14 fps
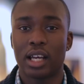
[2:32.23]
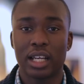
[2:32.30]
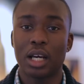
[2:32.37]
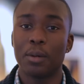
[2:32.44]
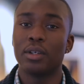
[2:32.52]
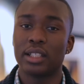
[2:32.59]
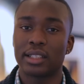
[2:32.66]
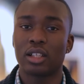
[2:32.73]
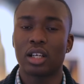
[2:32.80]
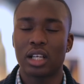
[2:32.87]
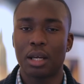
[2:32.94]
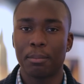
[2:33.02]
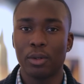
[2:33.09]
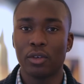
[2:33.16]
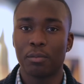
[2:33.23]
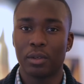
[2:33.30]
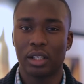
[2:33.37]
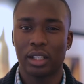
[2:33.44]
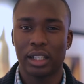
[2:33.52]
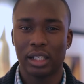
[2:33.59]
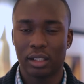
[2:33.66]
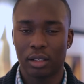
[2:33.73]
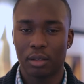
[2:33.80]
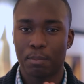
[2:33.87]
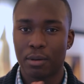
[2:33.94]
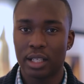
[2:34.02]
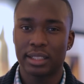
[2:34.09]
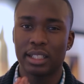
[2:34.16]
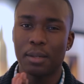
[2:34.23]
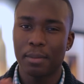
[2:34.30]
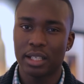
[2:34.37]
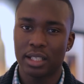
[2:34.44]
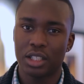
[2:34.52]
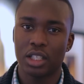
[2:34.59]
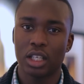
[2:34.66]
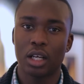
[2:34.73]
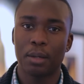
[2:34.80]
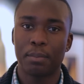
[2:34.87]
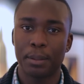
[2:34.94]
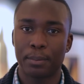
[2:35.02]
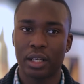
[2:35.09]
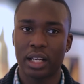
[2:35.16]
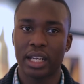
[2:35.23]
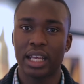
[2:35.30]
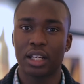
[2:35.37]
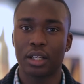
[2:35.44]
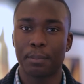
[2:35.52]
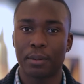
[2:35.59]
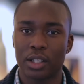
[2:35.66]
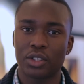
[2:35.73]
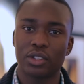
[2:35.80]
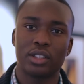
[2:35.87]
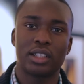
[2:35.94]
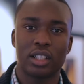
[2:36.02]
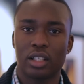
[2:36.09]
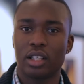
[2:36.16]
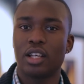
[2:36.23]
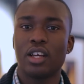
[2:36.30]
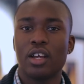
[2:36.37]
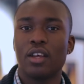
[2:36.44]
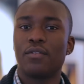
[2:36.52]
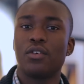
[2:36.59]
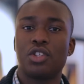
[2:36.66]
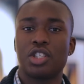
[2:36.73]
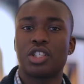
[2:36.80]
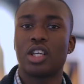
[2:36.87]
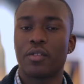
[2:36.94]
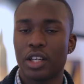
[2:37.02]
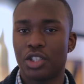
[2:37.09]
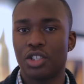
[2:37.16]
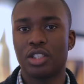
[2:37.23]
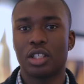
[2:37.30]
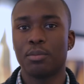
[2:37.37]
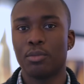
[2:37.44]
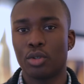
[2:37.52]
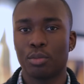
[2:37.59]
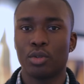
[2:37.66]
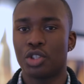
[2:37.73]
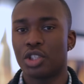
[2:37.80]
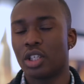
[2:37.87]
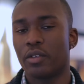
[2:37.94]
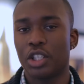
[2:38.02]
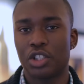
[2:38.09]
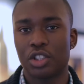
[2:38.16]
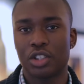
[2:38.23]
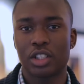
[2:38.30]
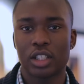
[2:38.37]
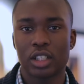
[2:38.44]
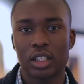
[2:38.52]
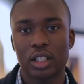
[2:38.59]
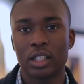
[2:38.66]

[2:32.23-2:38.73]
and I want to start that movement in passing the message to young people that they can pass on to future generations and more and more generations.